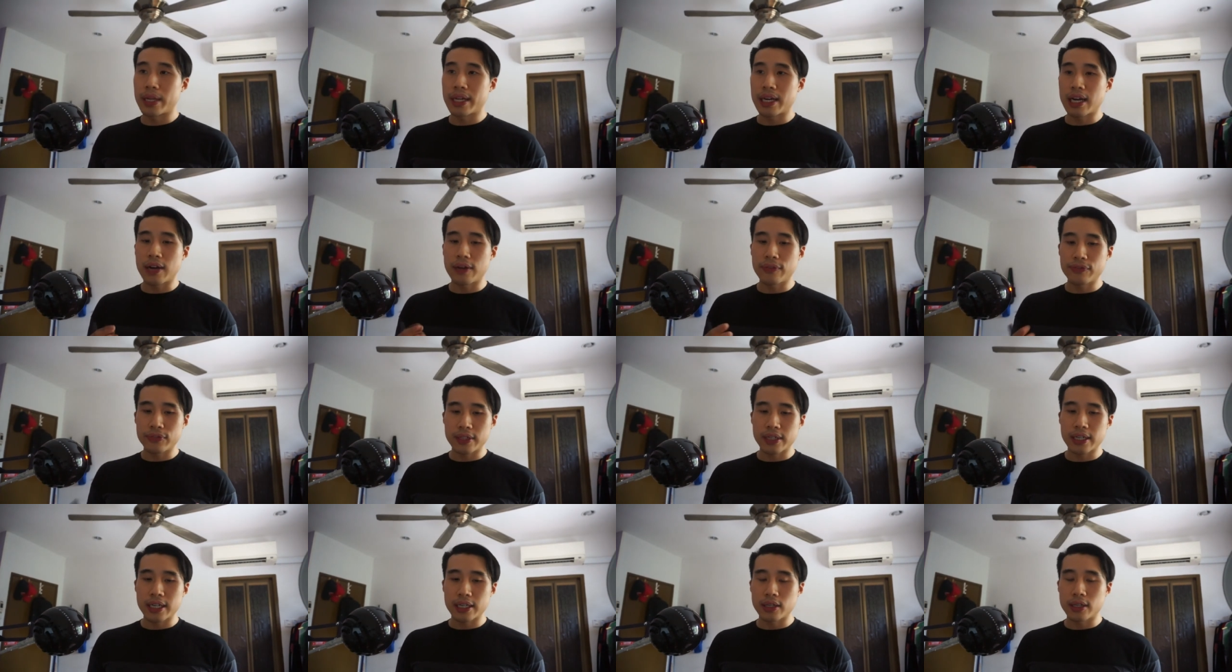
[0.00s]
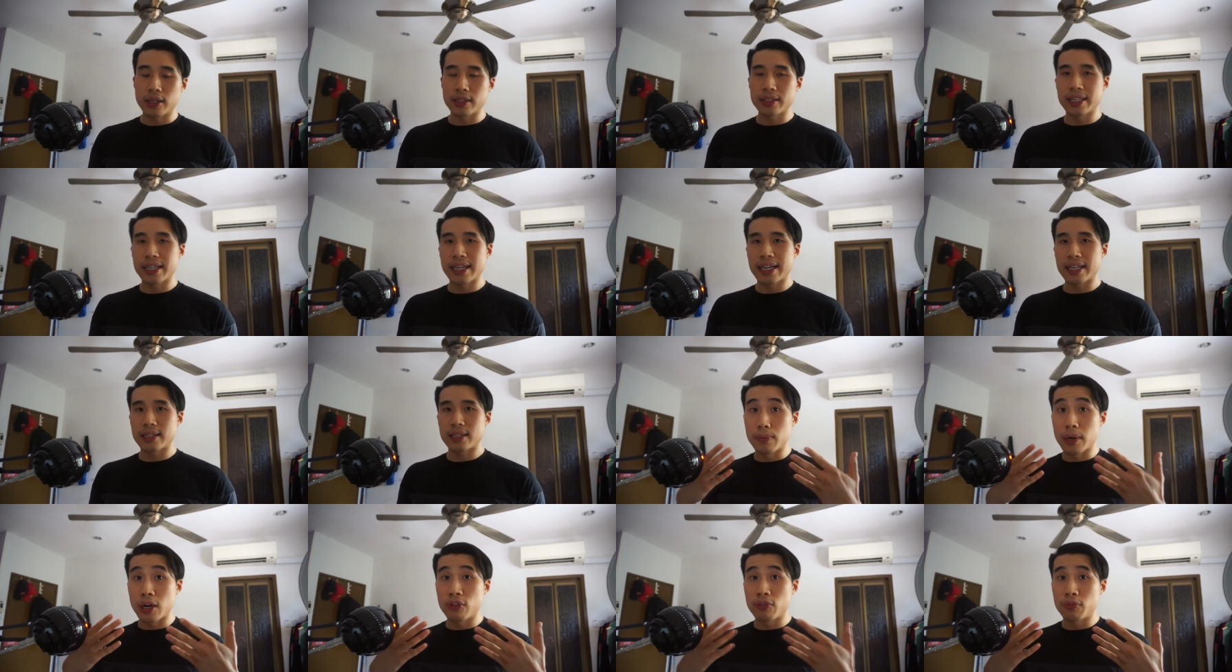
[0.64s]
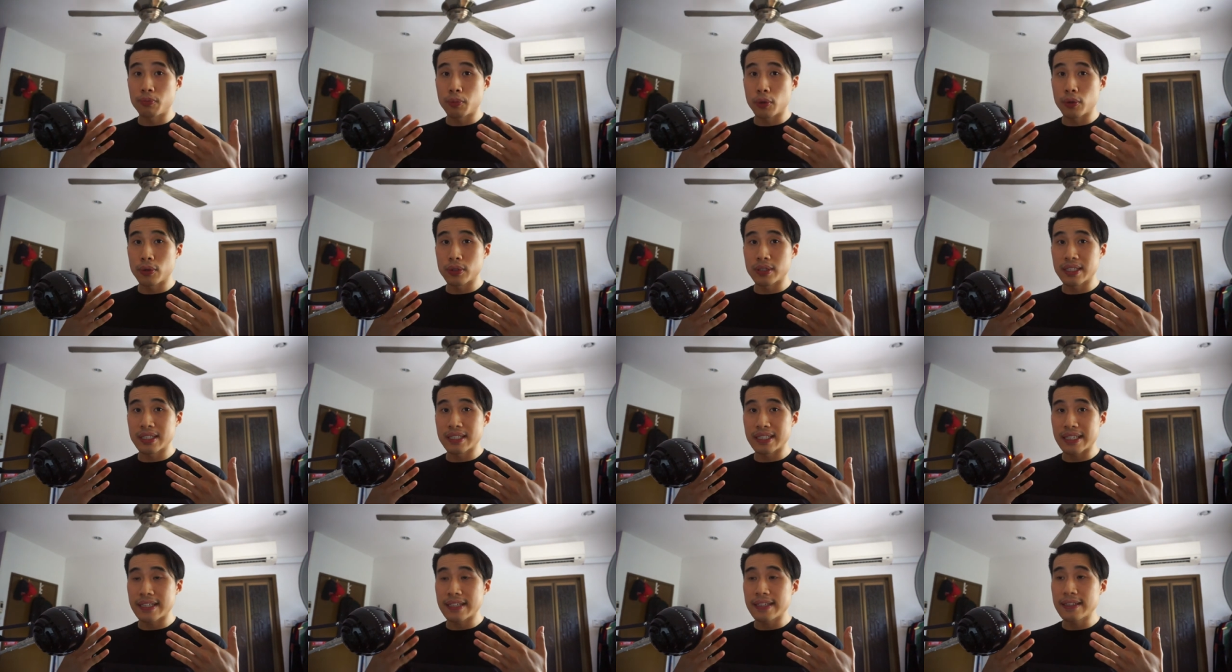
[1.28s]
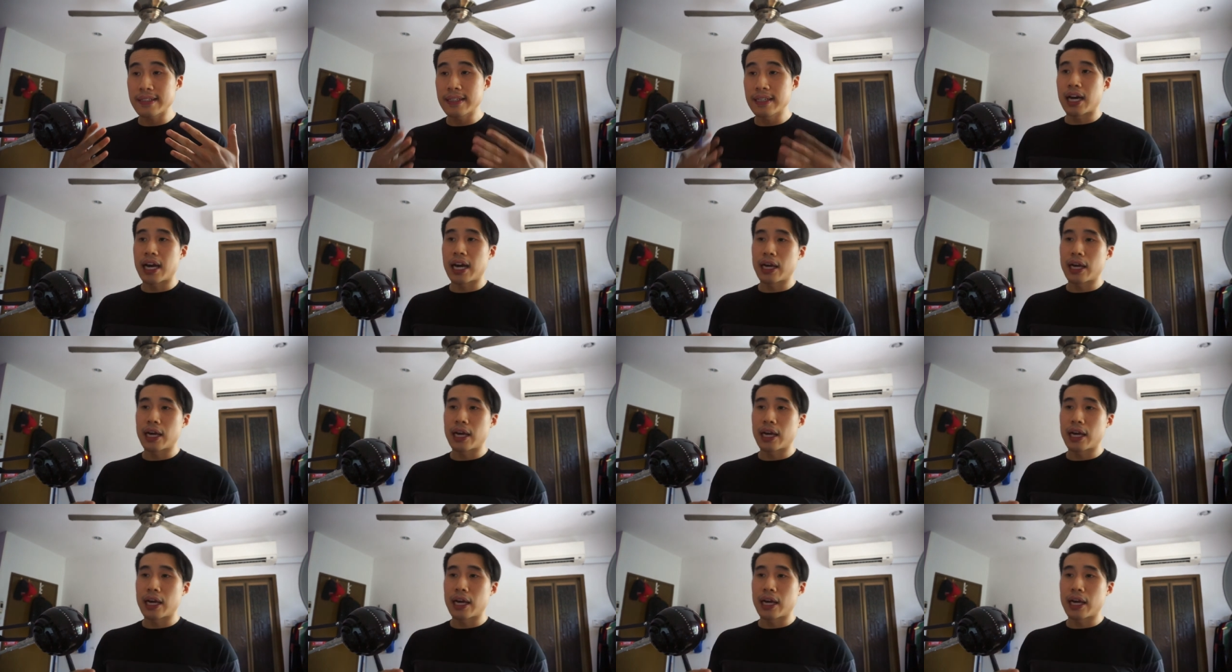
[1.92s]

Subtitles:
After I got that mouth poses in,